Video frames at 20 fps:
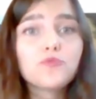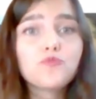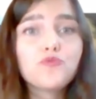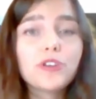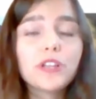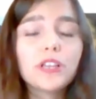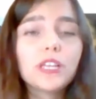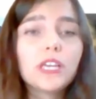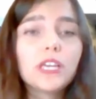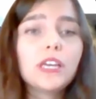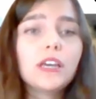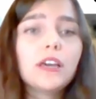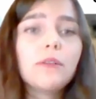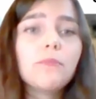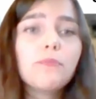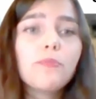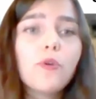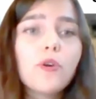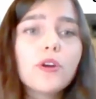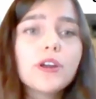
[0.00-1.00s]
really
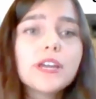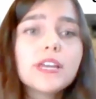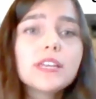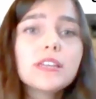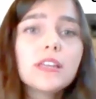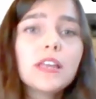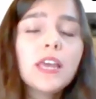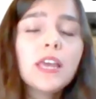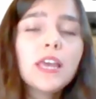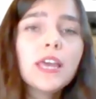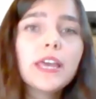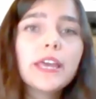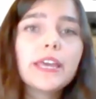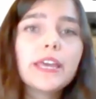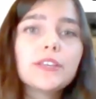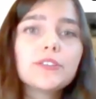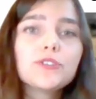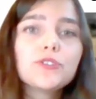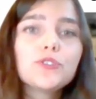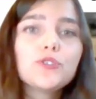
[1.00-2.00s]
important
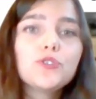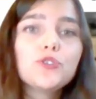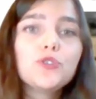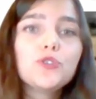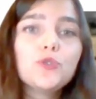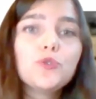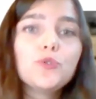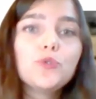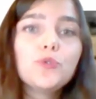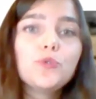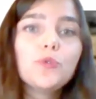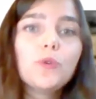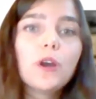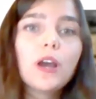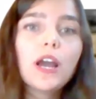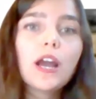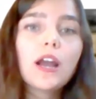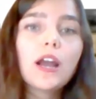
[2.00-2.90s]
is to